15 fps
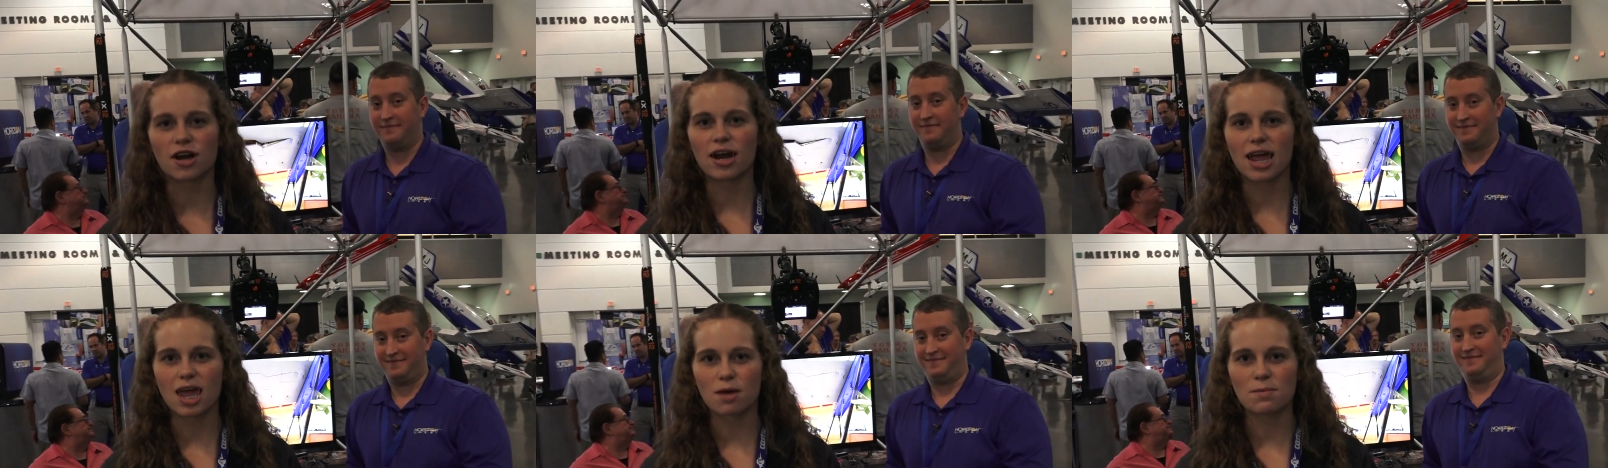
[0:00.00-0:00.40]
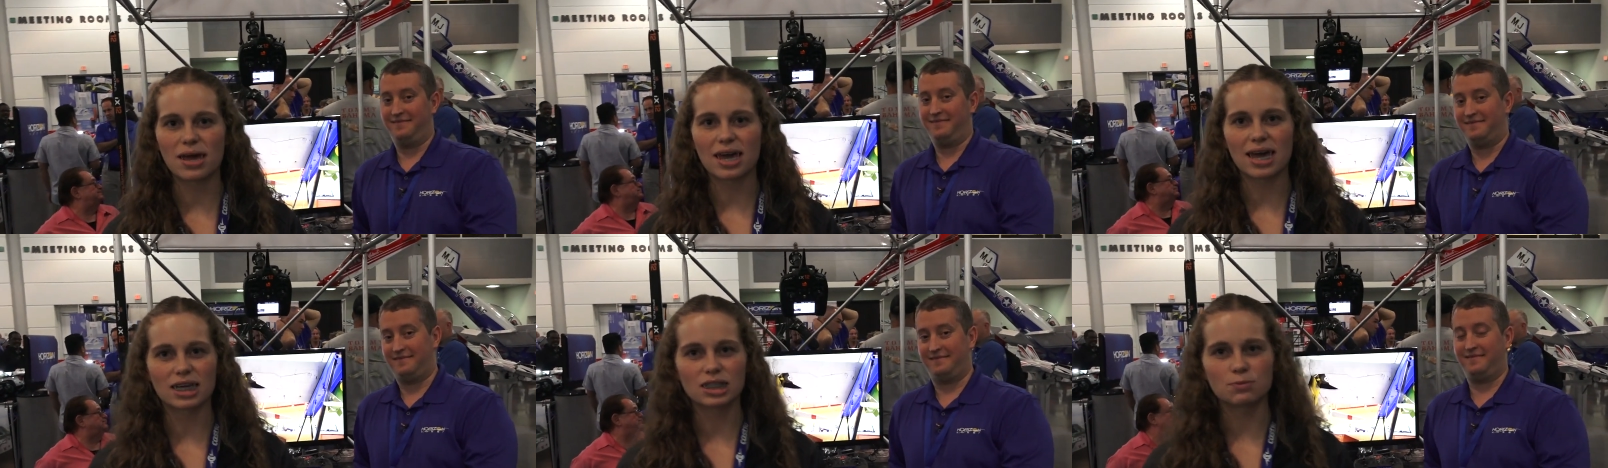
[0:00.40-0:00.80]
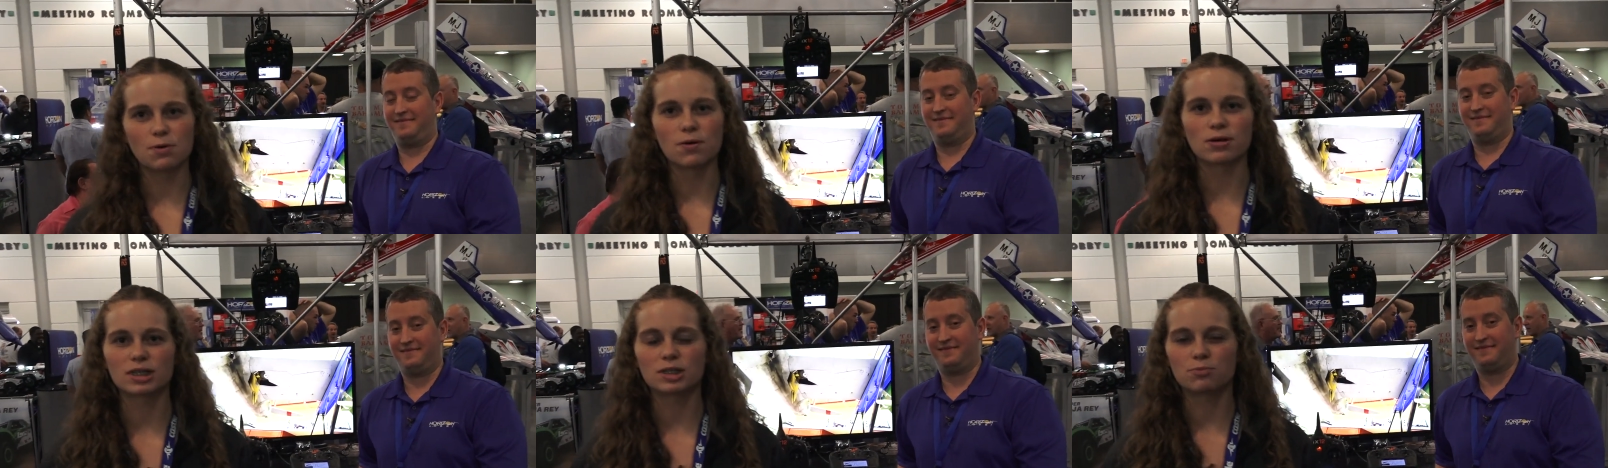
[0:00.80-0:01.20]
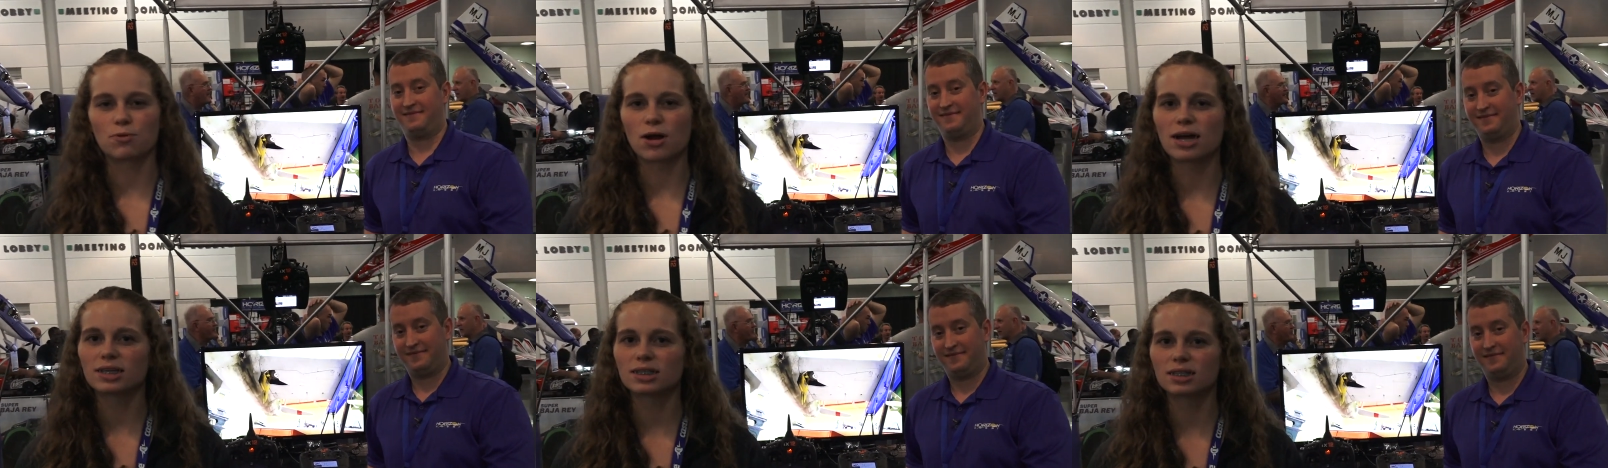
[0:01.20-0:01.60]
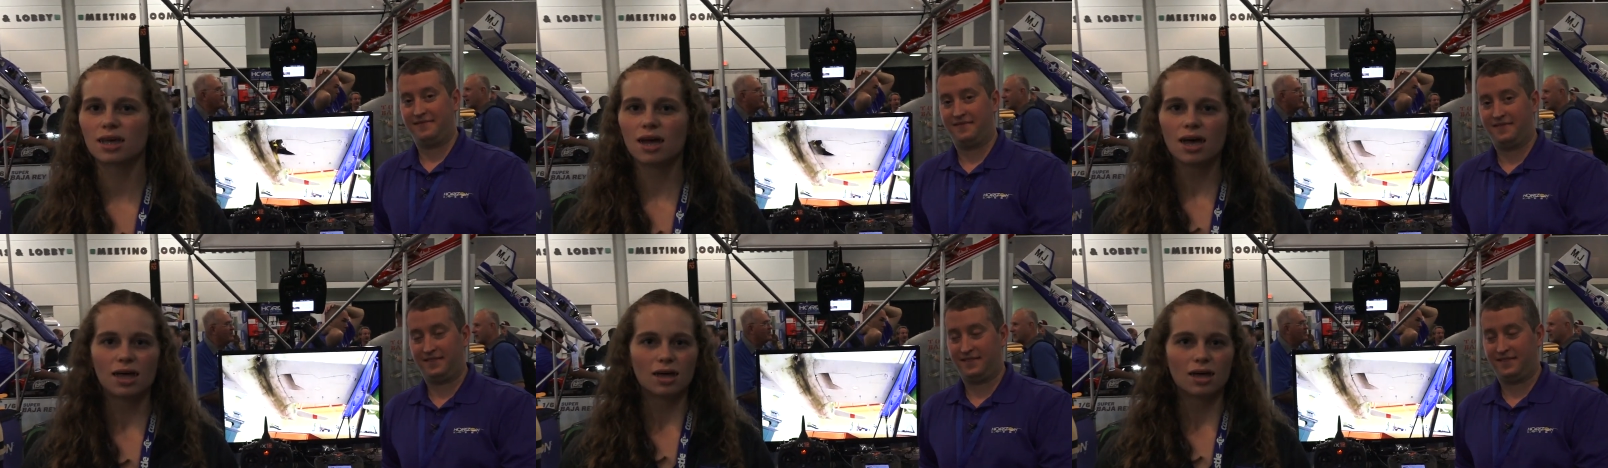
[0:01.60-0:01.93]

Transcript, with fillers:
Speaker 1: our AMA Expo Express,